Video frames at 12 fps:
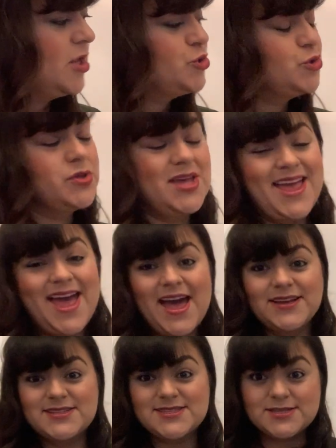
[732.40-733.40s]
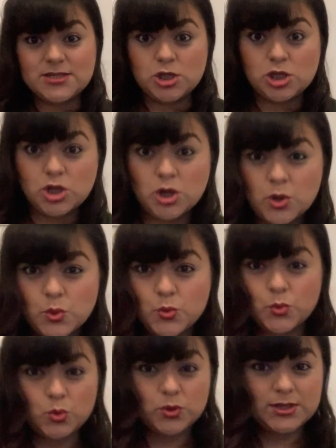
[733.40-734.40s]
Do they act
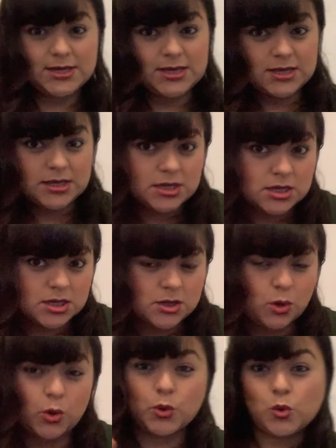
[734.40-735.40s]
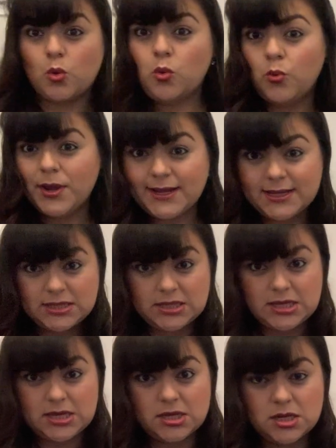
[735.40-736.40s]
slowly or
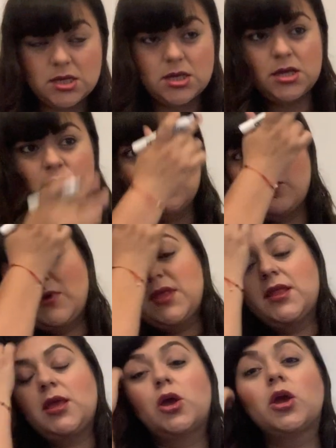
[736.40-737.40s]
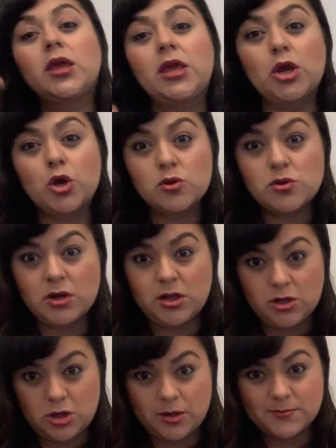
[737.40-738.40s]
quickly when they hear the
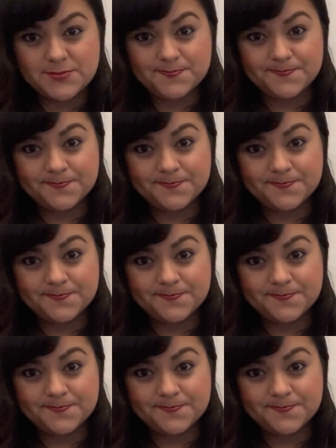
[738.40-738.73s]
alarm?